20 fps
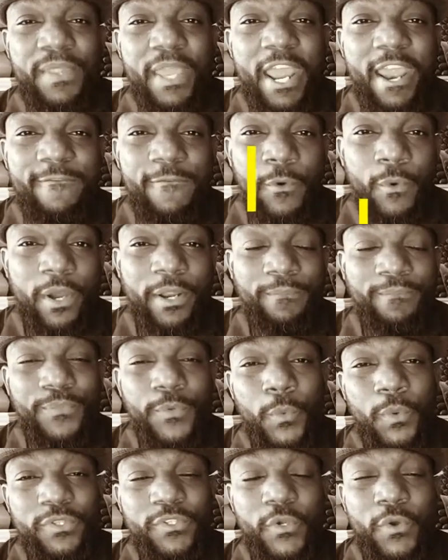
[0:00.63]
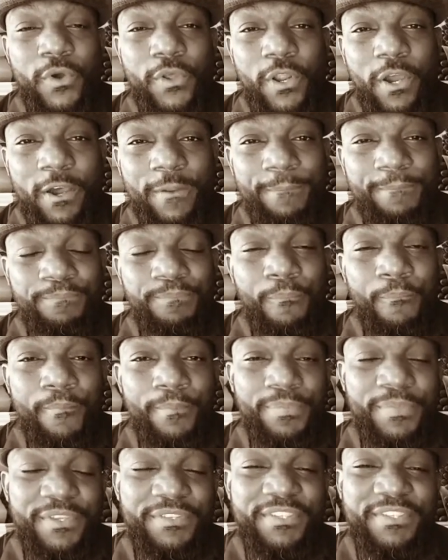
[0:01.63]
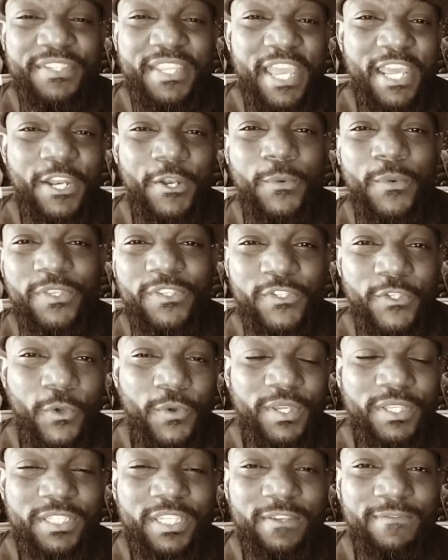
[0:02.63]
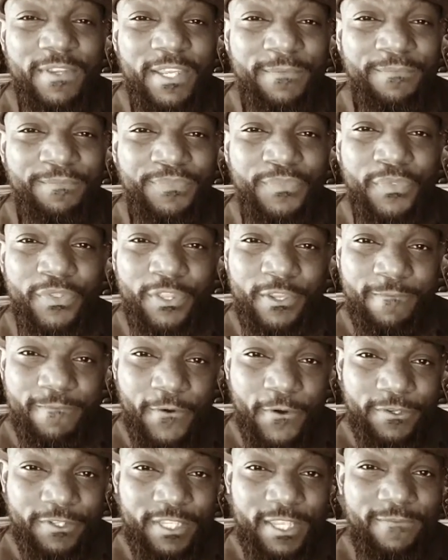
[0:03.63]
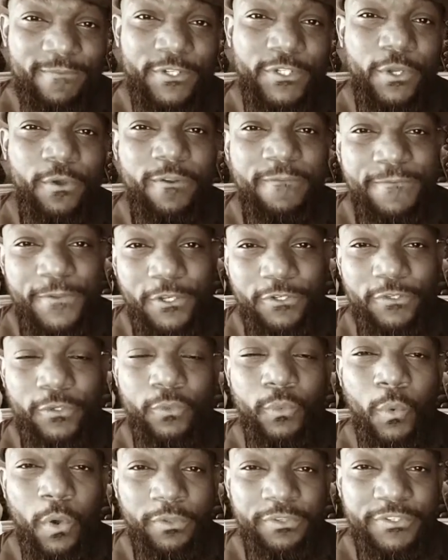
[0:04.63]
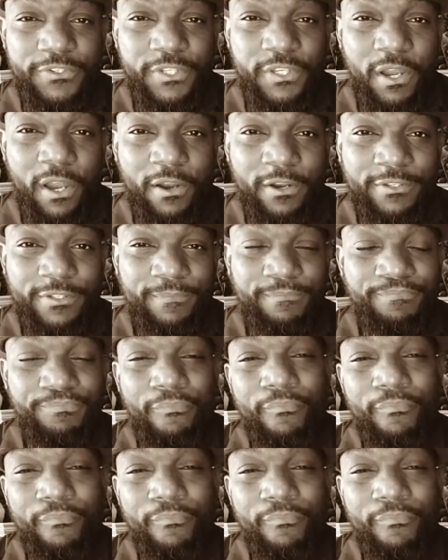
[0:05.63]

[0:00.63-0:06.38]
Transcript: Hey everyone, what's going on? This is Kenny with Stogie TV, the first TV show to feature the world of cigars.